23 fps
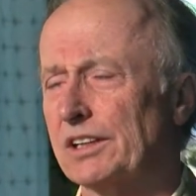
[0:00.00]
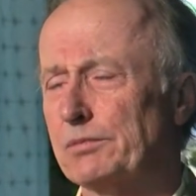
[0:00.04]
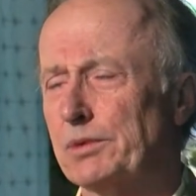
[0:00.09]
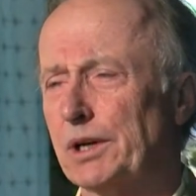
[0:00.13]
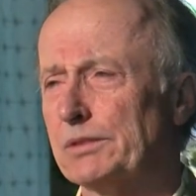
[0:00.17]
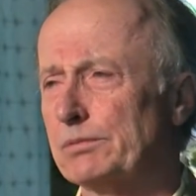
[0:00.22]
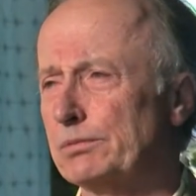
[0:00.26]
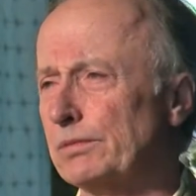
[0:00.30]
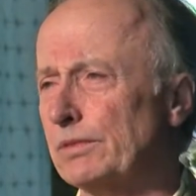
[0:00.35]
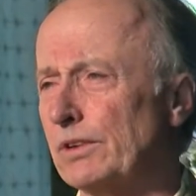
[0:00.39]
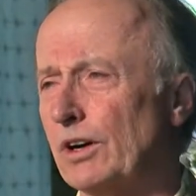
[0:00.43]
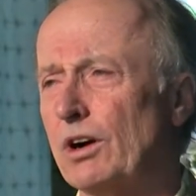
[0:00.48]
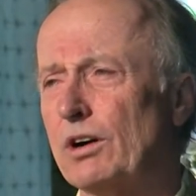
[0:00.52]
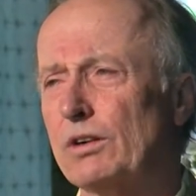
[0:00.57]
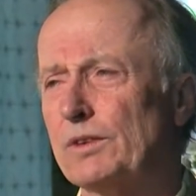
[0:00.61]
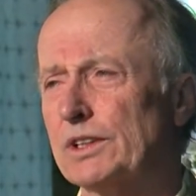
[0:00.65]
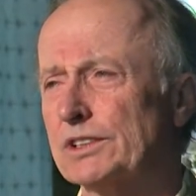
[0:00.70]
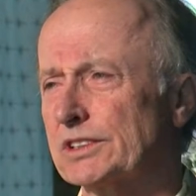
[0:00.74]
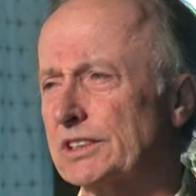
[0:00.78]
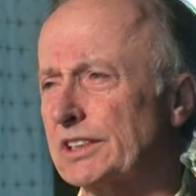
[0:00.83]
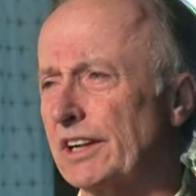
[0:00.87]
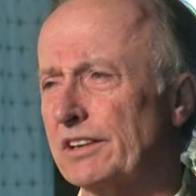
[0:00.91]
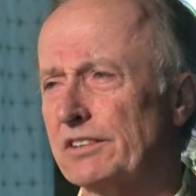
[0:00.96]
but
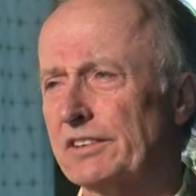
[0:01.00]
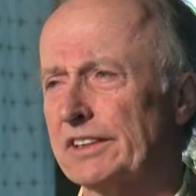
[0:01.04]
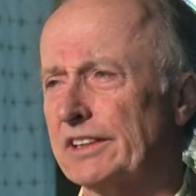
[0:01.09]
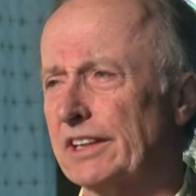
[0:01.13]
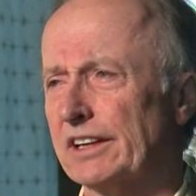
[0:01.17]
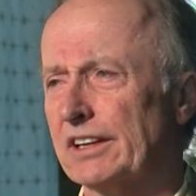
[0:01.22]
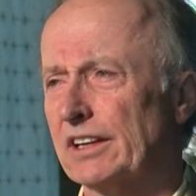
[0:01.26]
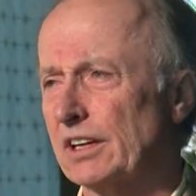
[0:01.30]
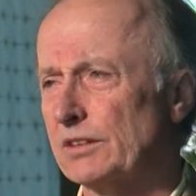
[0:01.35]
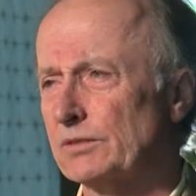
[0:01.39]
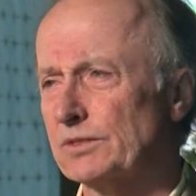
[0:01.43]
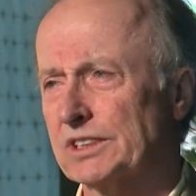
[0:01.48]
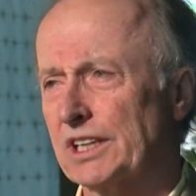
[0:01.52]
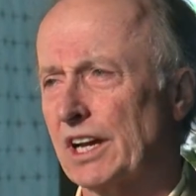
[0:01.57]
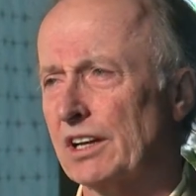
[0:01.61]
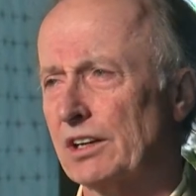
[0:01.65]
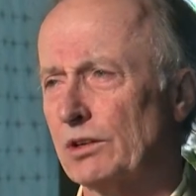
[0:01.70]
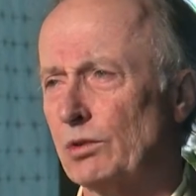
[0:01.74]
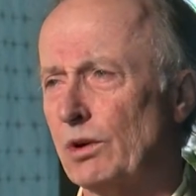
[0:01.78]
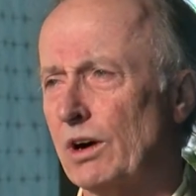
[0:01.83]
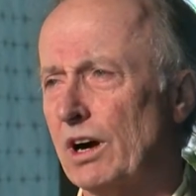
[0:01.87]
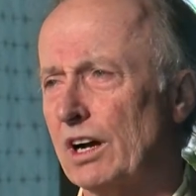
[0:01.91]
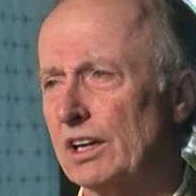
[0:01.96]
almost everything comes out
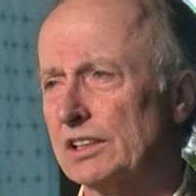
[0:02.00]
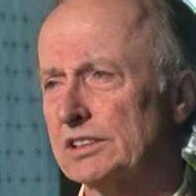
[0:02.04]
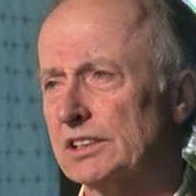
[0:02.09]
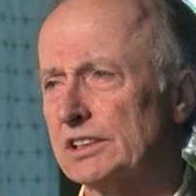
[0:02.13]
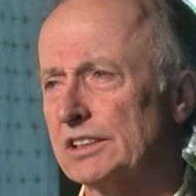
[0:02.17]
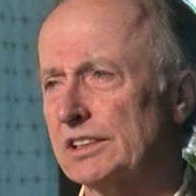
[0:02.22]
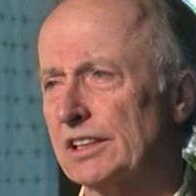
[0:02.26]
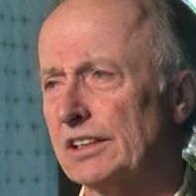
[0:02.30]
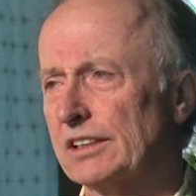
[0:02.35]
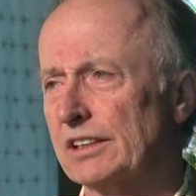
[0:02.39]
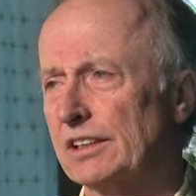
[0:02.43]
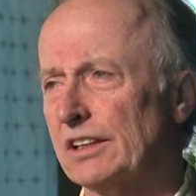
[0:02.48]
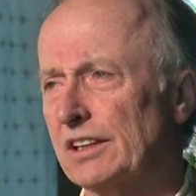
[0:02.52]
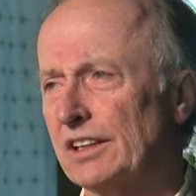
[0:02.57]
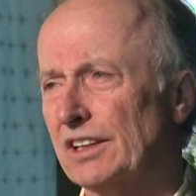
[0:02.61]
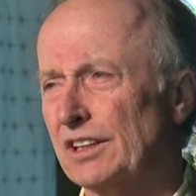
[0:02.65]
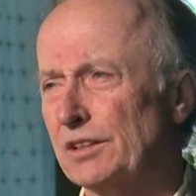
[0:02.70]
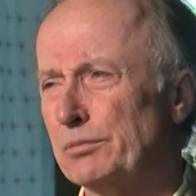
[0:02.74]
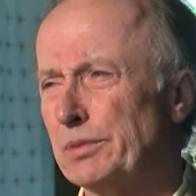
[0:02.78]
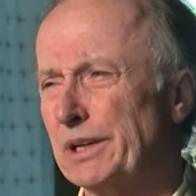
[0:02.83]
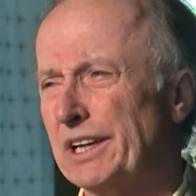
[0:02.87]
of Washington mm -hmm.